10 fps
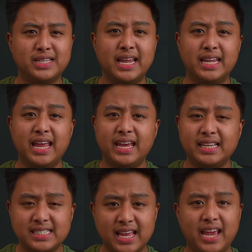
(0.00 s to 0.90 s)
and they
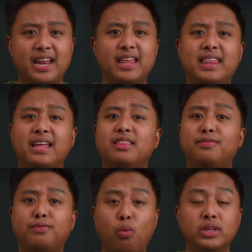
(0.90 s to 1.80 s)
stated that the
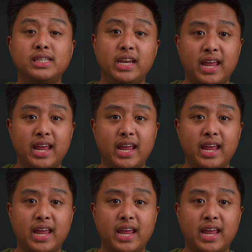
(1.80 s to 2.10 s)
14